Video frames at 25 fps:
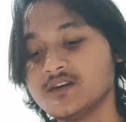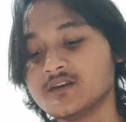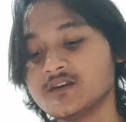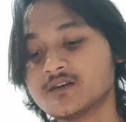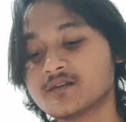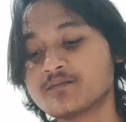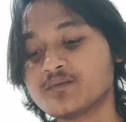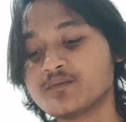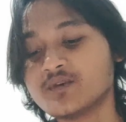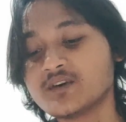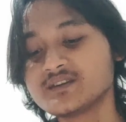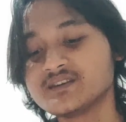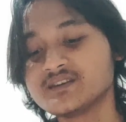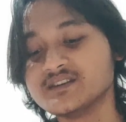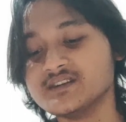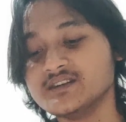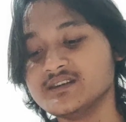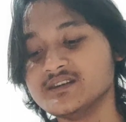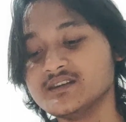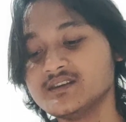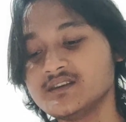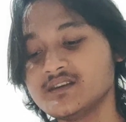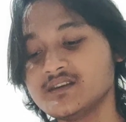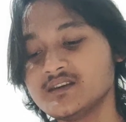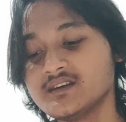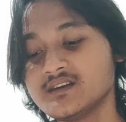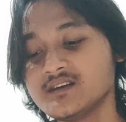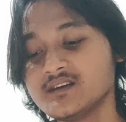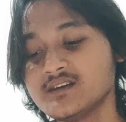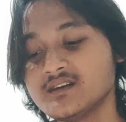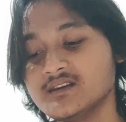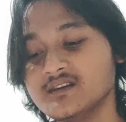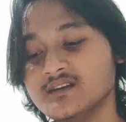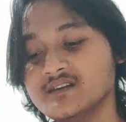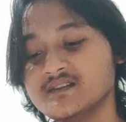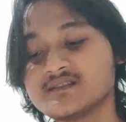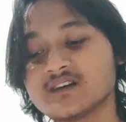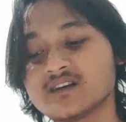her body
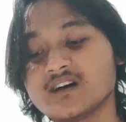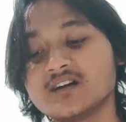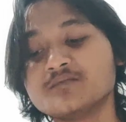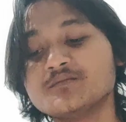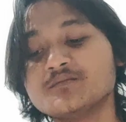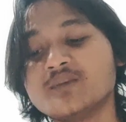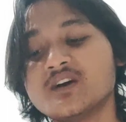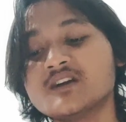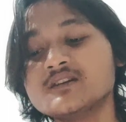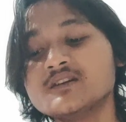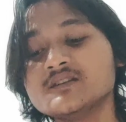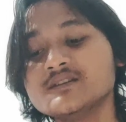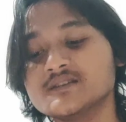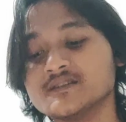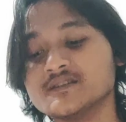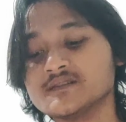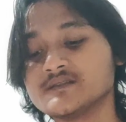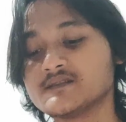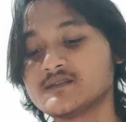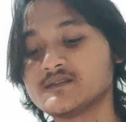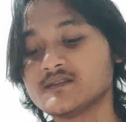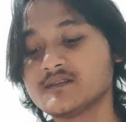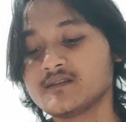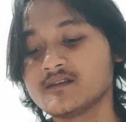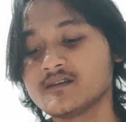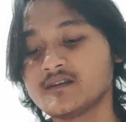is unburied